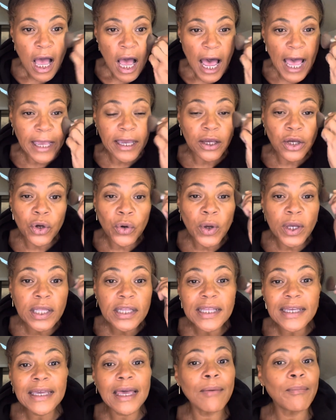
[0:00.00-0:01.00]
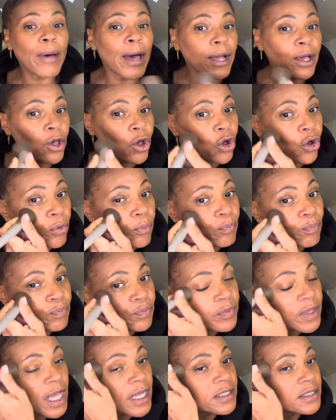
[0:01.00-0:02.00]
I can quickly get back home
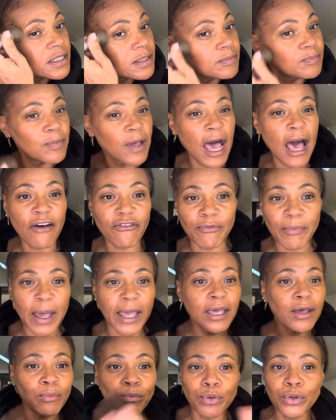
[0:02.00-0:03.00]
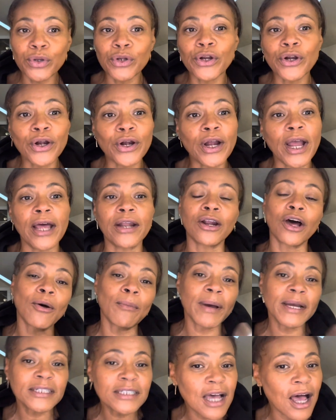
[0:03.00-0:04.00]
and have my computer and all
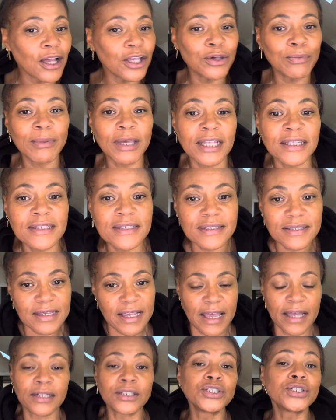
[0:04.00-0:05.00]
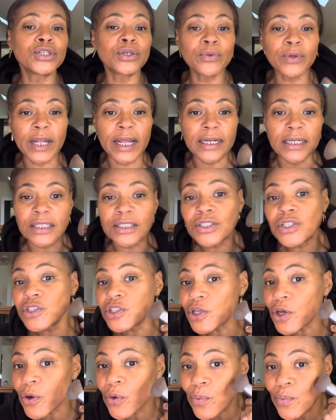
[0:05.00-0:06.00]
my documents and do what I need to
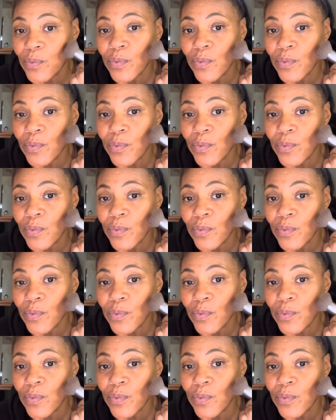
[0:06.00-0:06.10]
do.